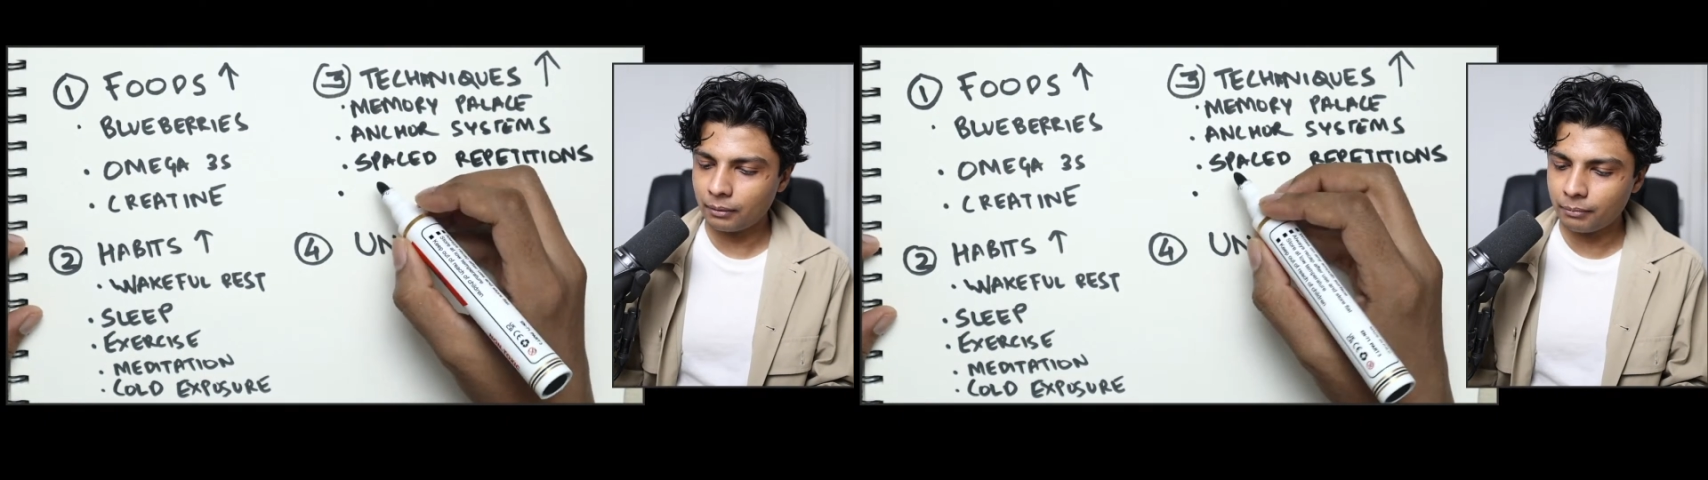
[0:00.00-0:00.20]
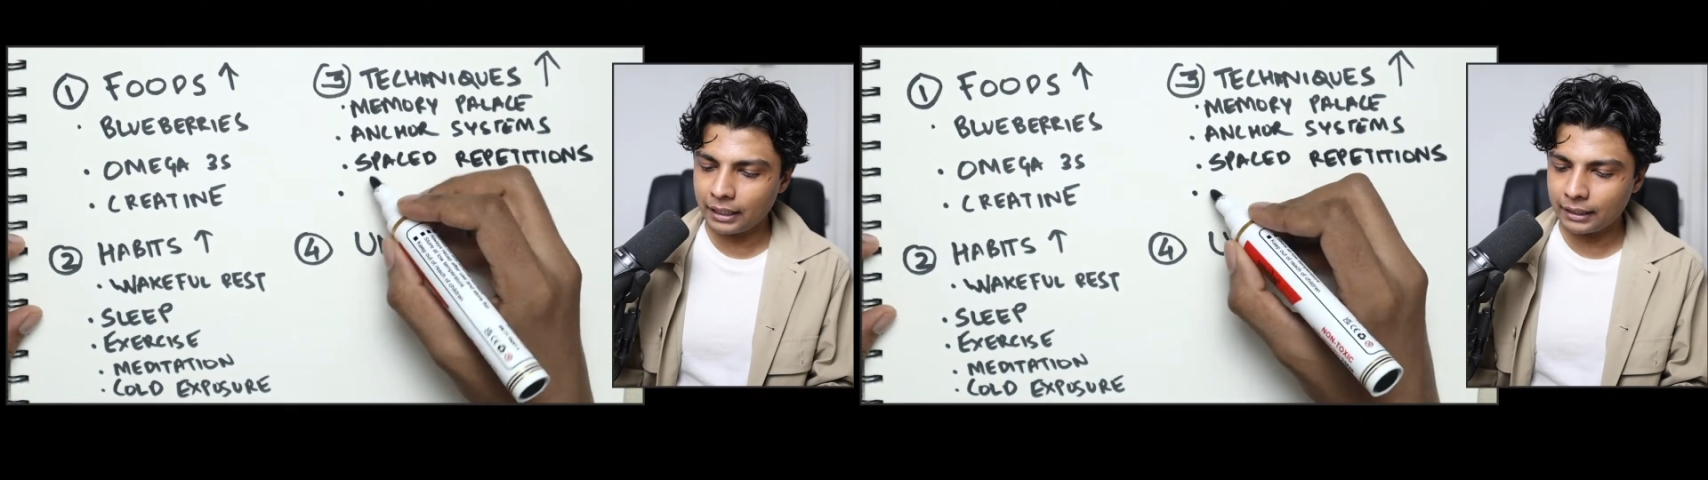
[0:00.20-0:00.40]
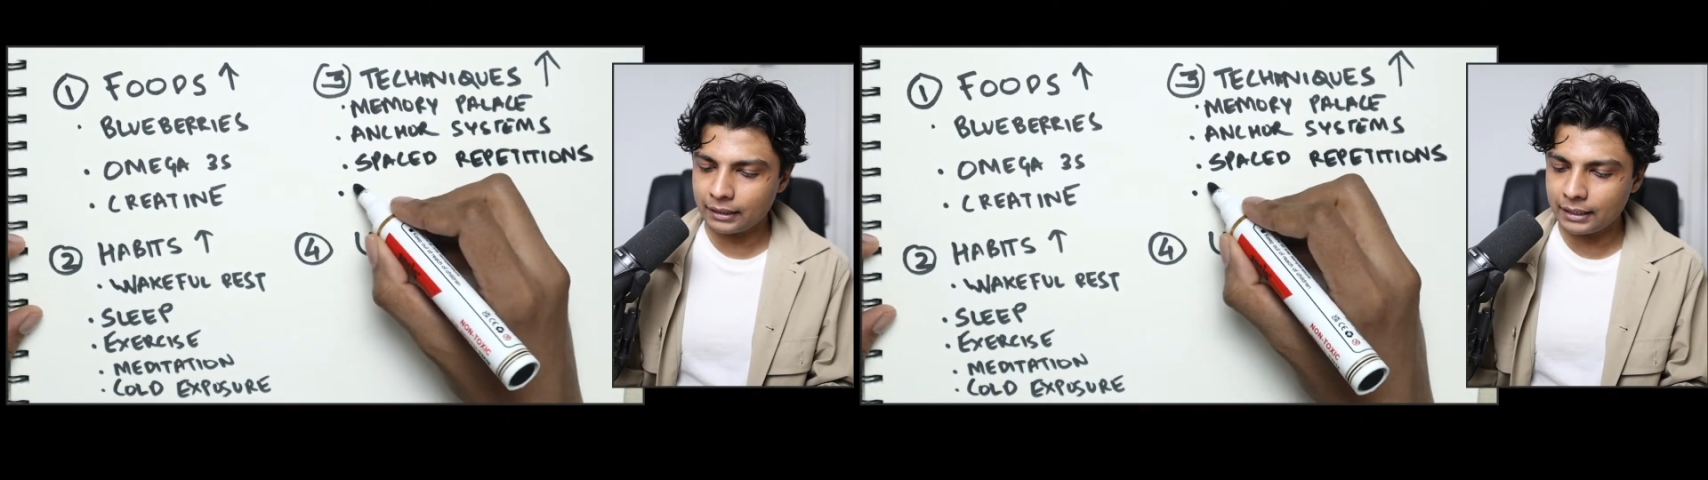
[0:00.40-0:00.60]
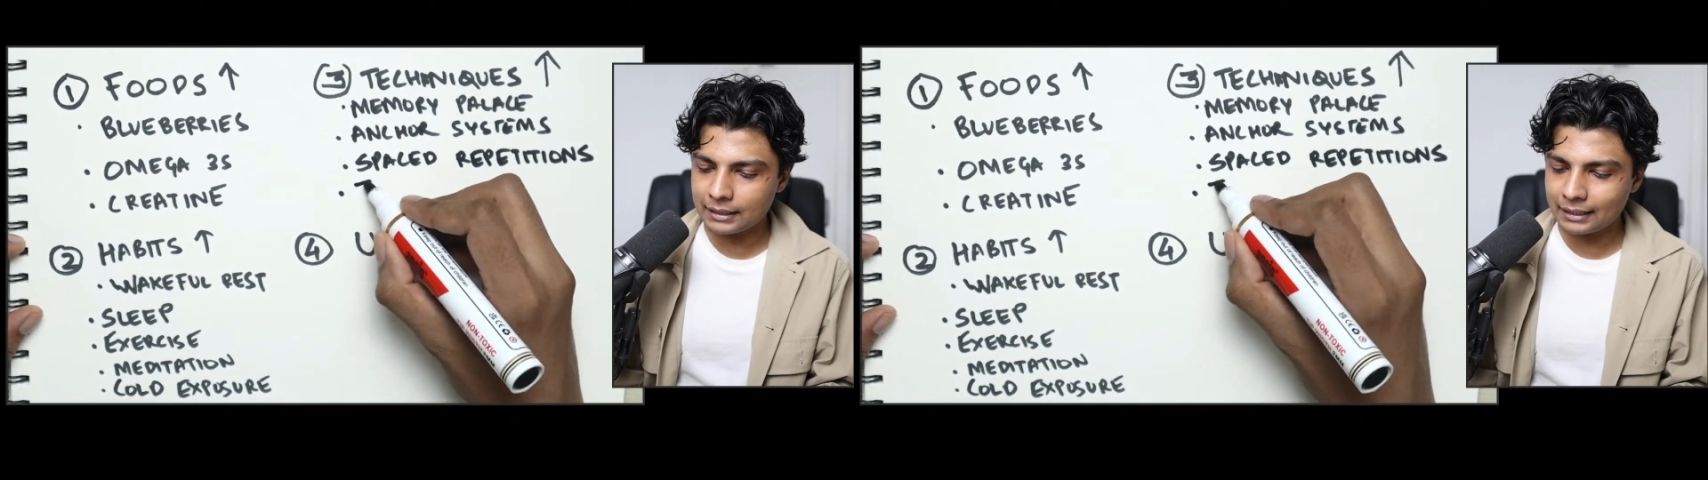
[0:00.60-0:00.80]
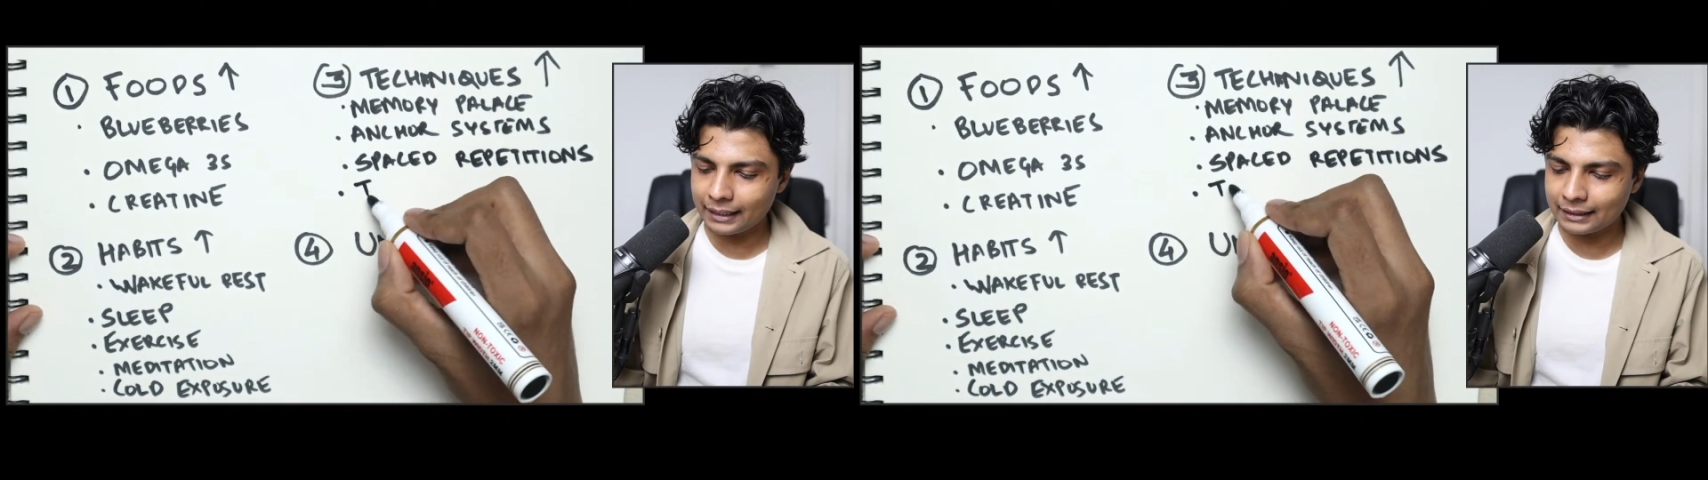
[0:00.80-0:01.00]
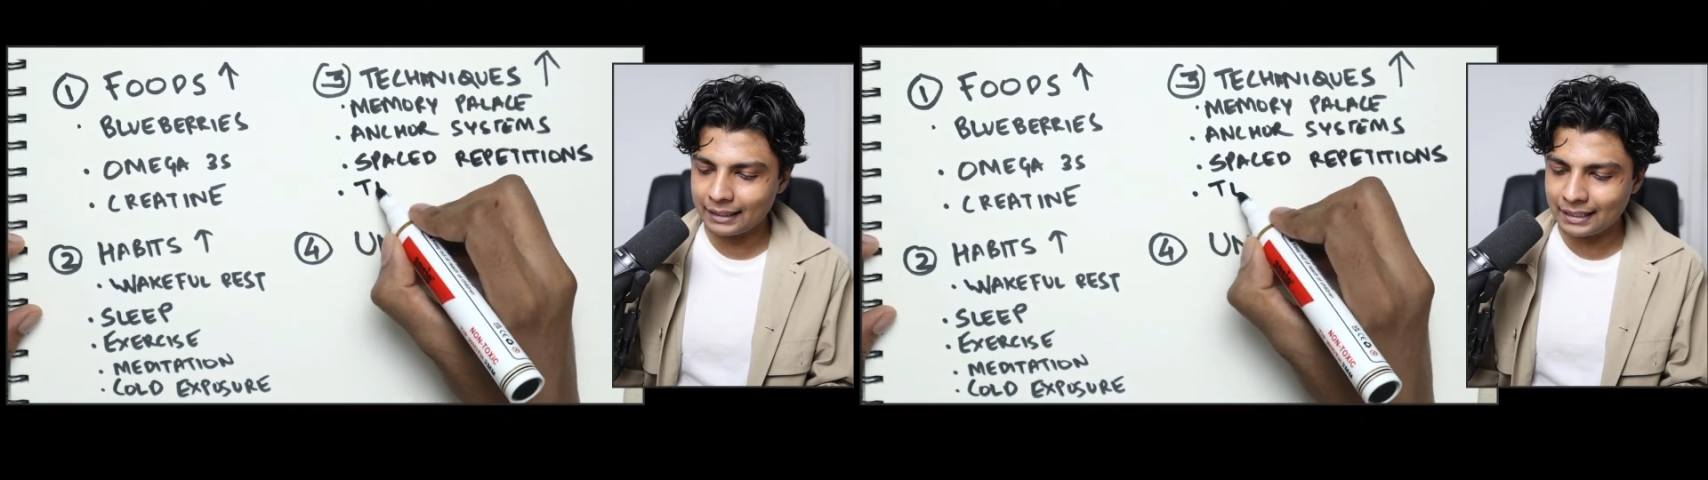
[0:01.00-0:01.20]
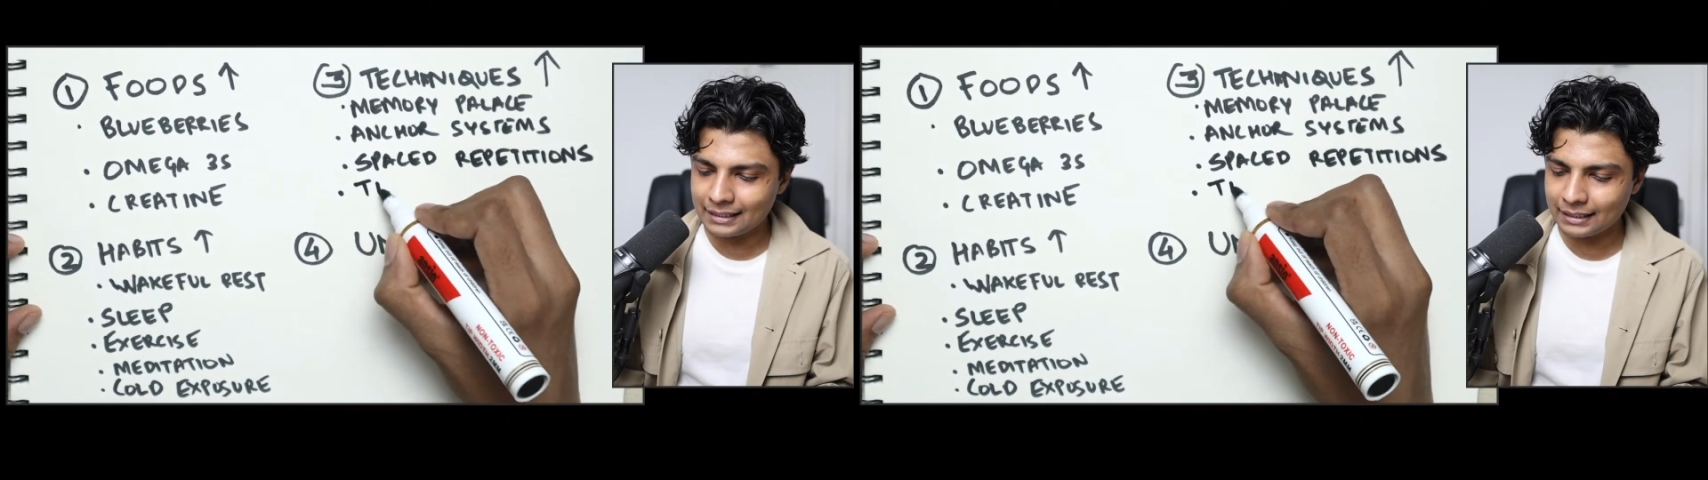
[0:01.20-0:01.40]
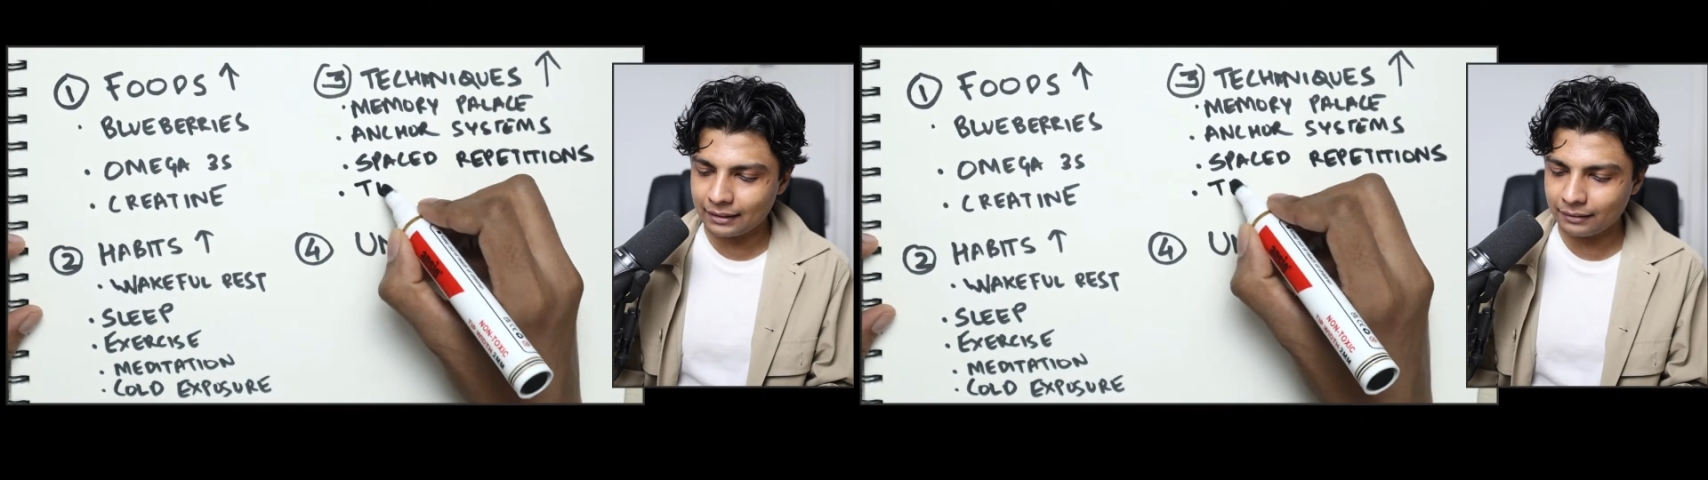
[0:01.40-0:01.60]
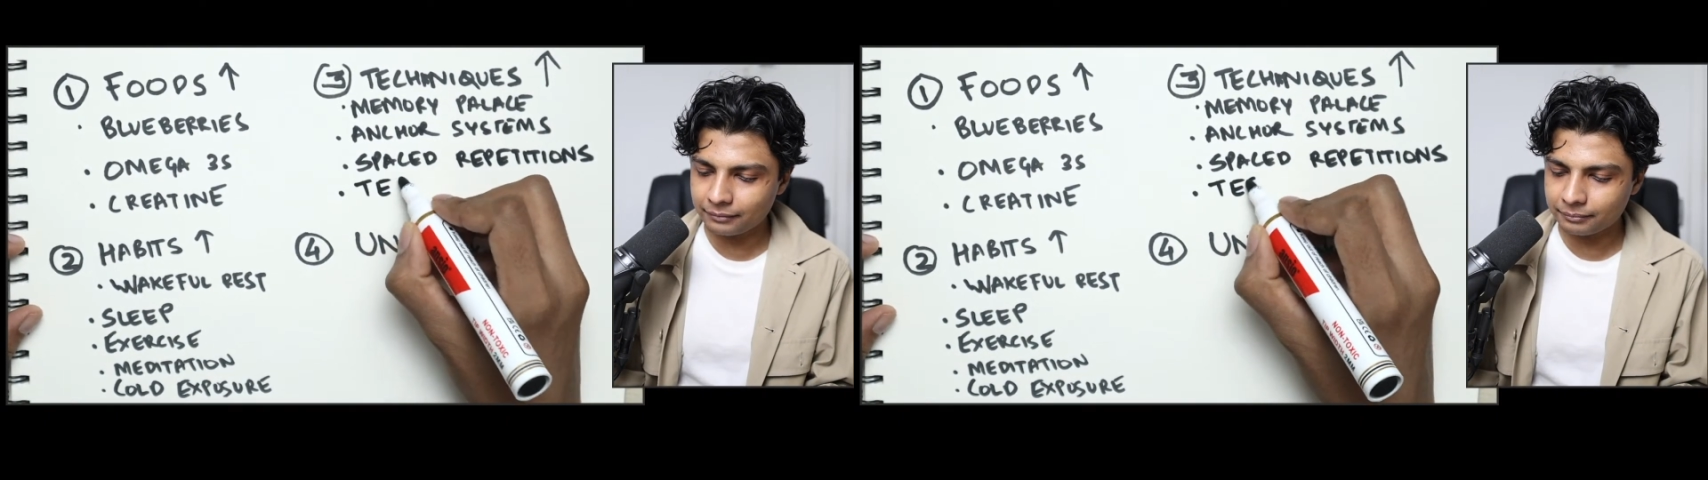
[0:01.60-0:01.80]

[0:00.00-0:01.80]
techniques like testing,